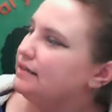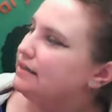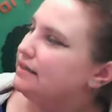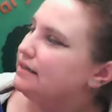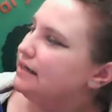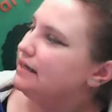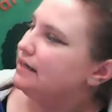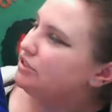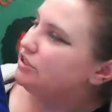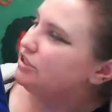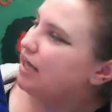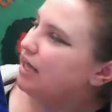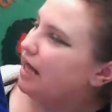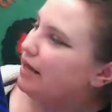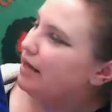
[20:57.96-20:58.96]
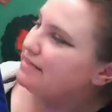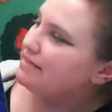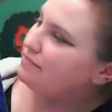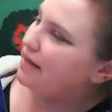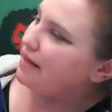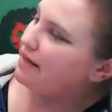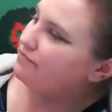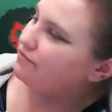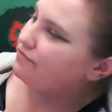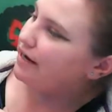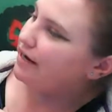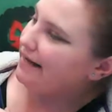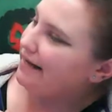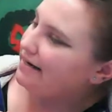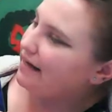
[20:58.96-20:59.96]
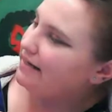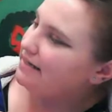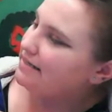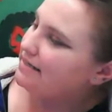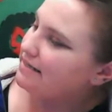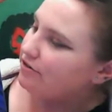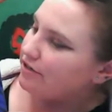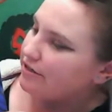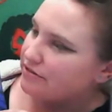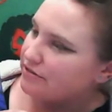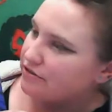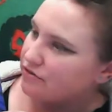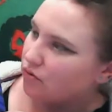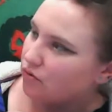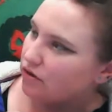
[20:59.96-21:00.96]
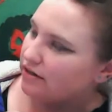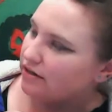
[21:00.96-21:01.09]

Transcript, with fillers: Each time he's in bed for eight nights, hear him snore.